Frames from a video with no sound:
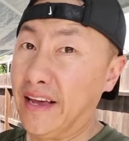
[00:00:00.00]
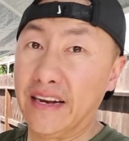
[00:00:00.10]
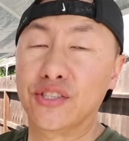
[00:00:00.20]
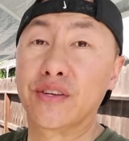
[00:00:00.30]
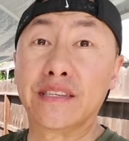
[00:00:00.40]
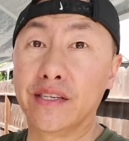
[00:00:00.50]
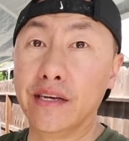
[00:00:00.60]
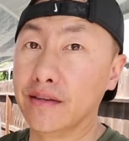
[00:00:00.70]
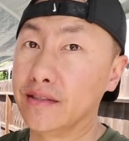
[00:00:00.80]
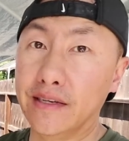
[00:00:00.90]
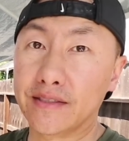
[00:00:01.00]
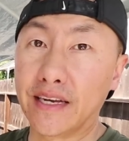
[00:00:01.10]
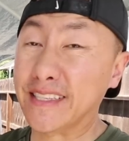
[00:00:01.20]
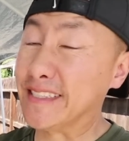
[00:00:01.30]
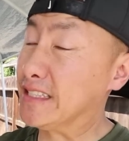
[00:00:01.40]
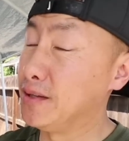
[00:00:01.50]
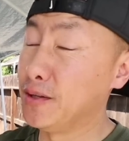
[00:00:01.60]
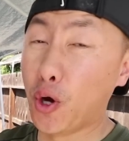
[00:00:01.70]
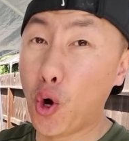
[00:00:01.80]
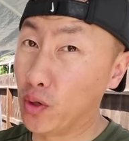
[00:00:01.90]
And as you can see, the TSX is
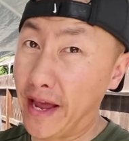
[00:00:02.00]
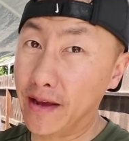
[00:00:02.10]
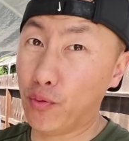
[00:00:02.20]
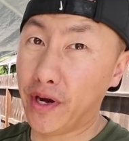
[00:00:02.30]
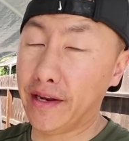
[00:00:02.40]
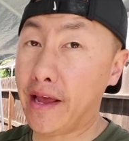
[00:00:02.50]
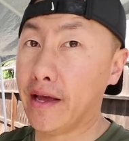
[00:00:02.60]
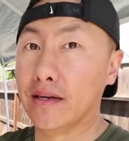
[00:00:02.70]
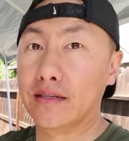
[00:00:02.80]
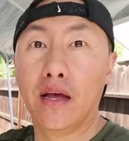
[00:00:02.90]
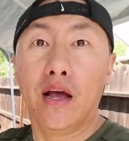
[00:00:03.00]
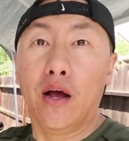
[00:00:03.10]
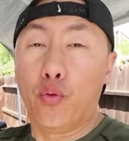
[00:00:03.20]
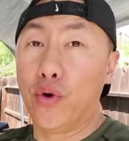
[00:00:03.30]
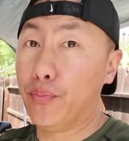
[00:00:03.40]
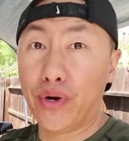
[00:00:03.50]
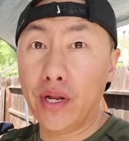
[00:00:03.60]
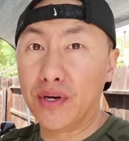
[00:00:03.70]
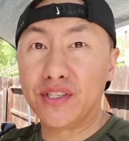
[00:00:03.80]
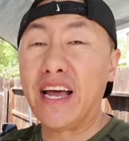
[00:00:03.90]
no lightweight, and we pretty
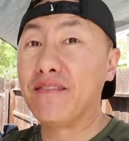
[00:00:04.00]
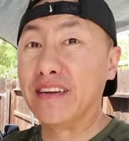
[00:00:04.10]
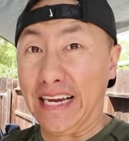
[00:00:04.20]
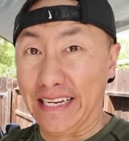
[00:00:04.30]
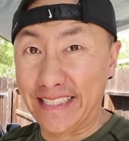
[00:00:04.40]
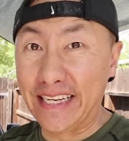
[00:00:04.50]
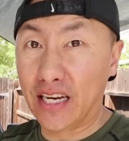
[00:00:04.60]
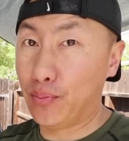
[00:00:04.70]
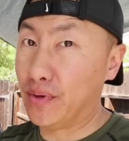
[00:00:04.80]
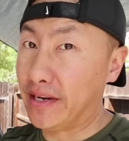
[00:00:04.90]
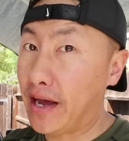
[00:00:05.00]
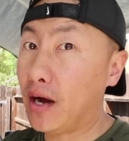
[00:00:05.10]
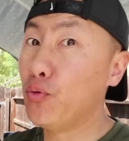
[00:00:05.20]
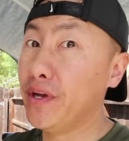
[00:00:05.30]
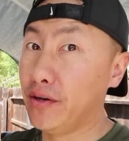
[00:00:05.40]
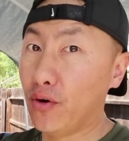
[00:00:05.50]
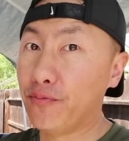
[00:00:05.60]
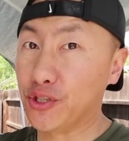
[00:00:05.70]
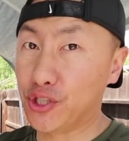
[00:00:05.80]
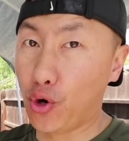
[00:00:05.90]
much have an idea, but now we know
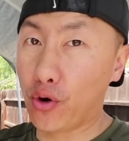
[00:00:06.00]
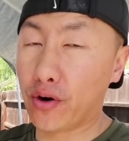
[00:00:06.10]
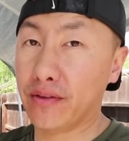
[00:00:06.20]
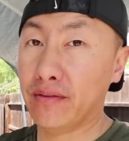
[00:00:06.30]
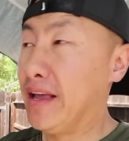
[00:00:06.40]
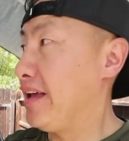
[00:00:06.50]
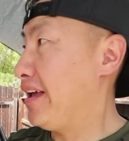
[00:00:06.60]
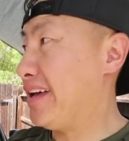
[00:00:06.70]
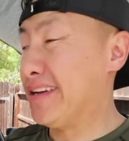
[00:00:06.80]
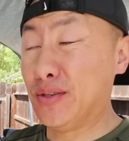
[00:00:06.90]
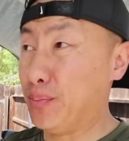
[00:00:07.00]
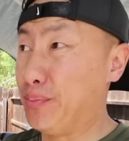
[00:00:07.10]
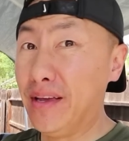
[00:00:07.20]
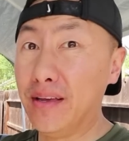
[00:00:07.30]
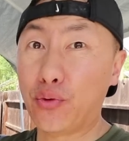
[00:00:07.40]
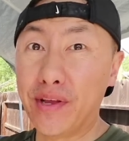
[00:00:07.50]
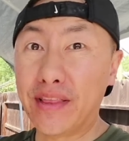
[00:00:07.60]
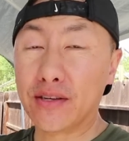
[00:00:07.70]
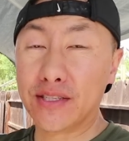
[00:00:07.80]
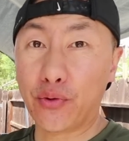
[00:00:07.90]
for sure. And being
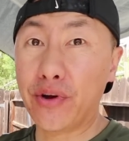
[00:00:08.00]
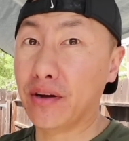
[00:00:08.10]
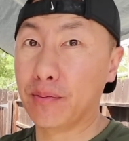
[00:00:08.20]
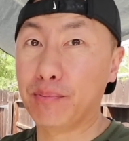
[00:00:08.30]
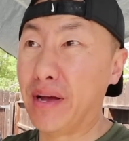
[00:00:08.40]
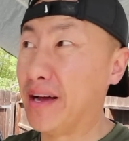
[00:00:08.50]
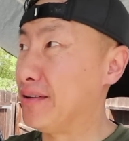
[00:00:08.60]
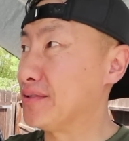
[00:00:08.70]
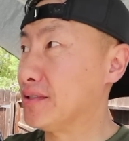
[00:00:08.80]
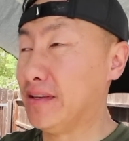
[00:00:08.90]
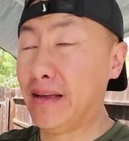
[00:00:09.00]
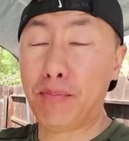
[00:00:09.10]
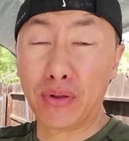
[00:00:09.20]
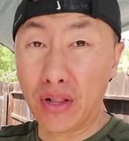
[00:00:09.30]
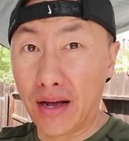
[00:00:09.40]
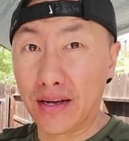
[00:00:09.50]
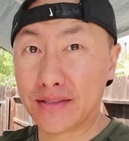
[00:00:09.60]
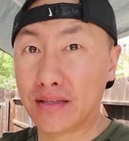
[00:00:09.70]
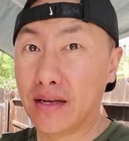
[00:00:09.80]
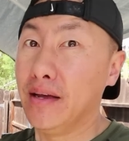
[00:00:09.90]
3,300 pounds
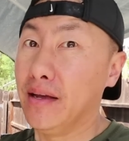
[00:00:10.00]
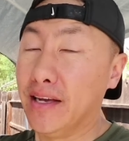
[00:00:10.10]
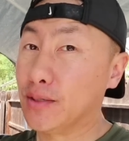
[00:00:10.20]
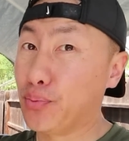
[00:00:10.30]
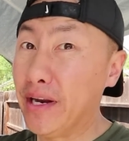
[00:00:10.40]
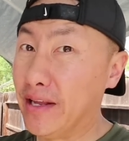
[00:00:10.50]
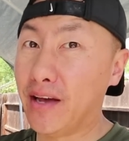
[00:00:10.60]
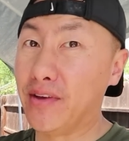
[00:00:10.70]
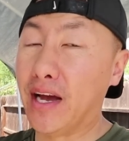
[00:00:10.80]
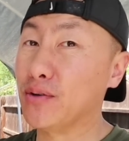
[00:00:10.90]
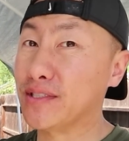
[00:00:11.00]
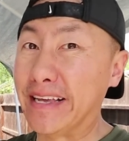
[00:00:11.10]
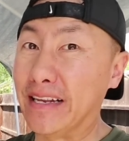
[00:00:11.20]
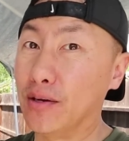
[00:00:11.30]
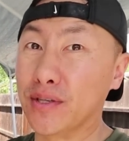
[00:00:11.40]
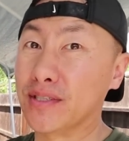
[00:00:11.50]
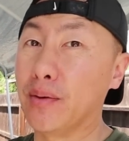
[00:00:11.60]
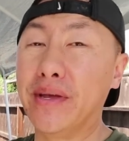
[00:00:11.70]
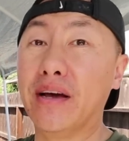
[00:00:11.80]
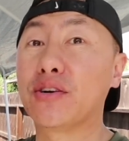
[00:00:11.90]
plus is pretty heavy. I was thinking it was going to
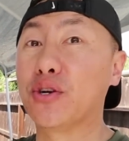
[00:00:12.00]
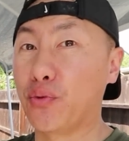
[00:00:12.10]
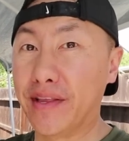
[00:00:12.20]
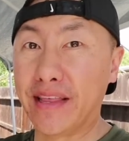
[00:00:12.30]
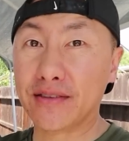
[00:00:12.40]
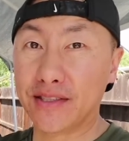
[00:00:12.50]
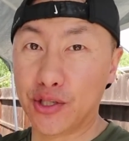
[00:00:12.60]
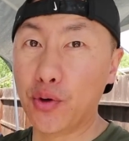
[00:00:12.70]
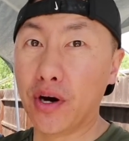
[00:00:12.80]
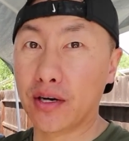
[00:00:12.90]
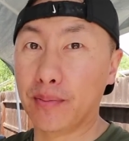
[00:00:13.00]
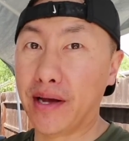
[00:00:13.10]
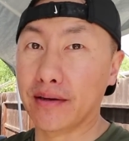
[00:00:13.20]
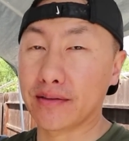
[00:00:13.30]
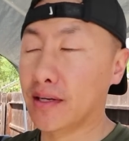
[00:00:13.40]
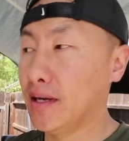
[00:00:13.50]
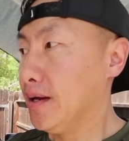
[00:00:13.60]
be under 3,200 pounds,